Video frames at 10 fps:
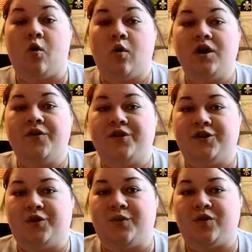or you could
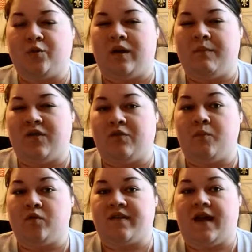do a 3-month
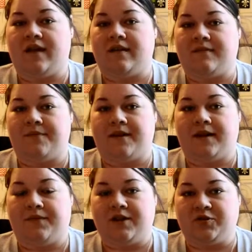
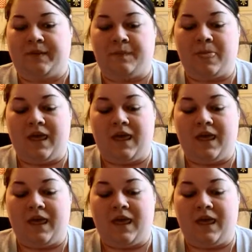multidisciplinary regimen.